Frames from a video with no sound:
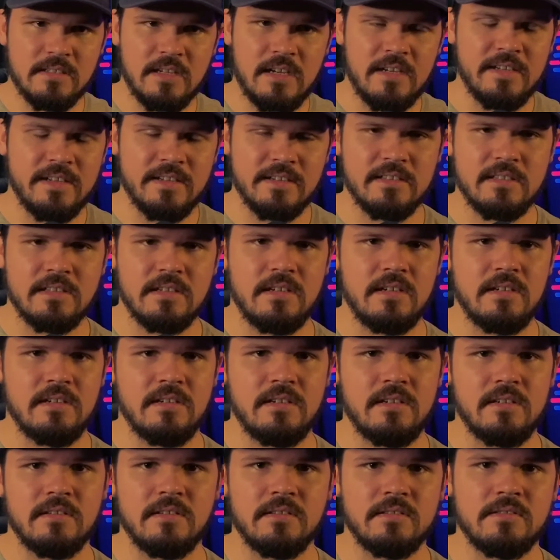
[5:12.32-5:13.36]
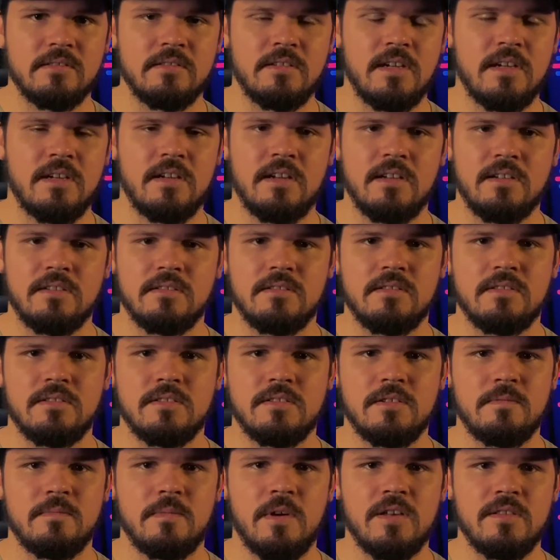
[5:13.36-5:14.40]
as
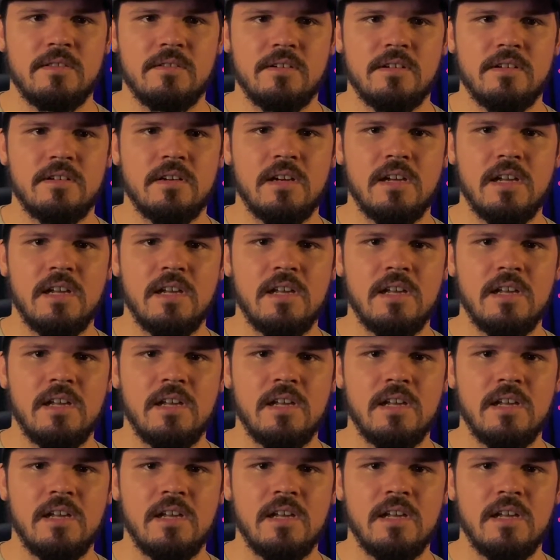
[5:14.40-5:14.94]
some other